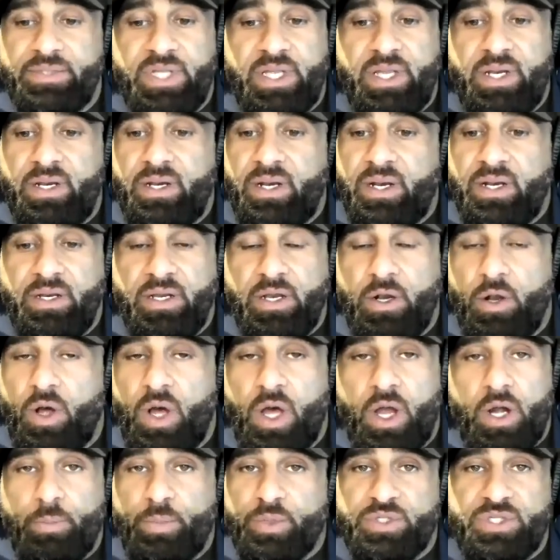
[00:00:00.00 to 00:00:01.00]
in and
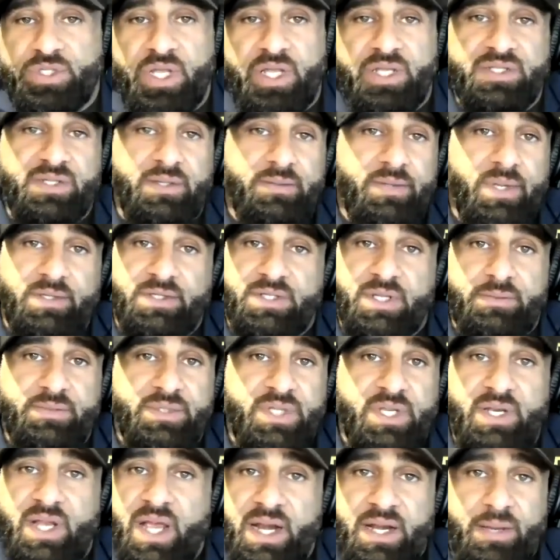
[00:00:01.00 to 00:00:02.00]
100%. Sometimes comes
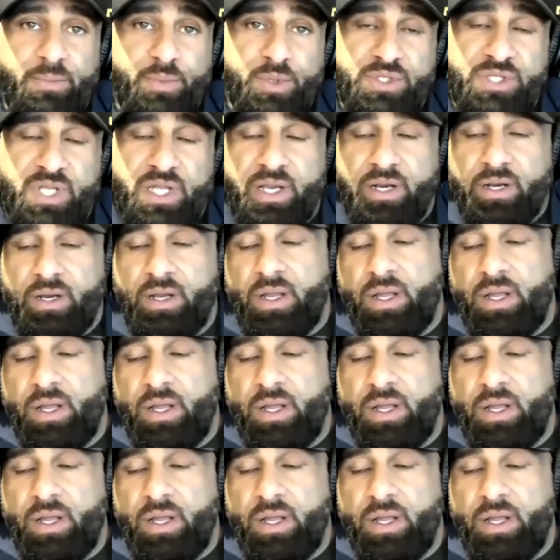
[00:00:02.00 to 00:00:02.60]
in 90%.